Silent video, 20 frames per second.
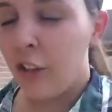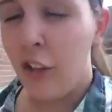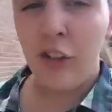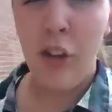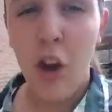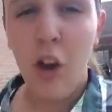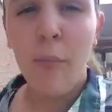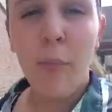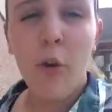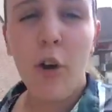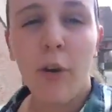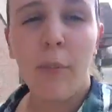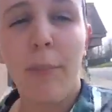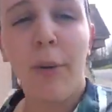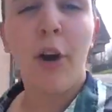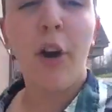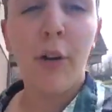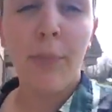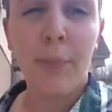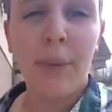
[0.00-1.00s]
No more
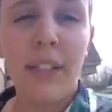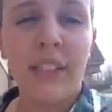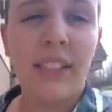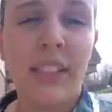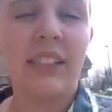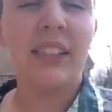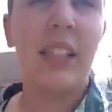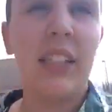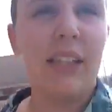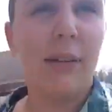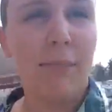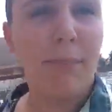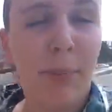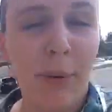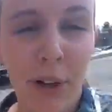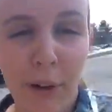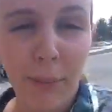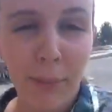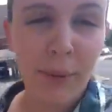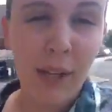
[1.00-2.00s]
purposely
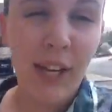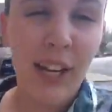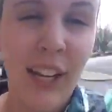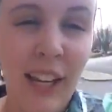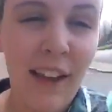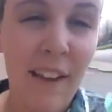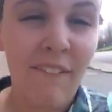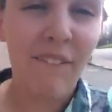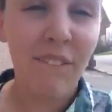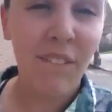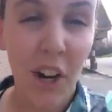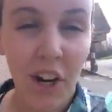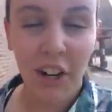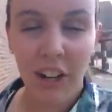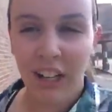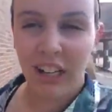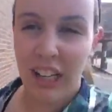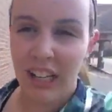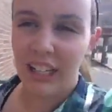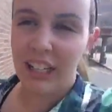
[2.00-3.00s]
burping and
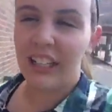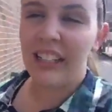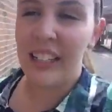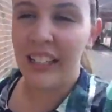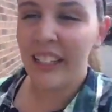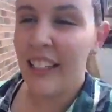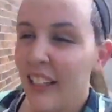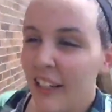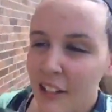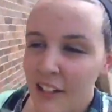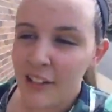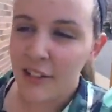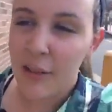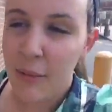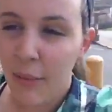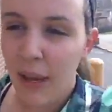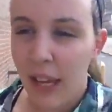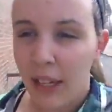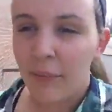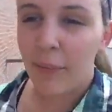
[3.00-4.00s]
farting
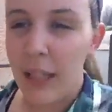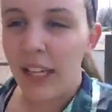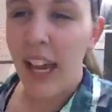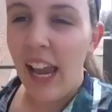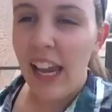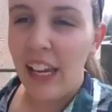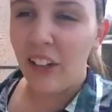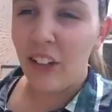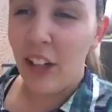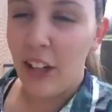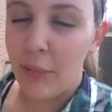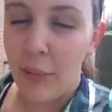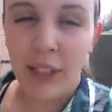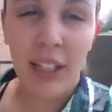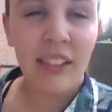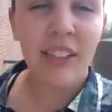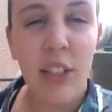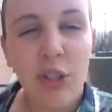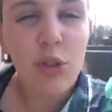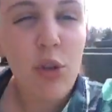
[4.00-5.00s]
to make me angry
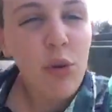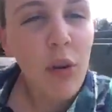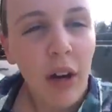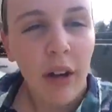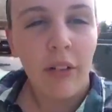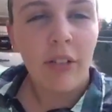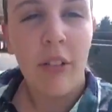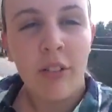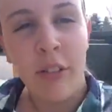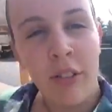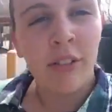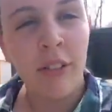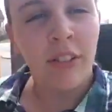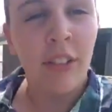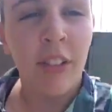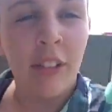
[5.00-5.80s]
because it's gross.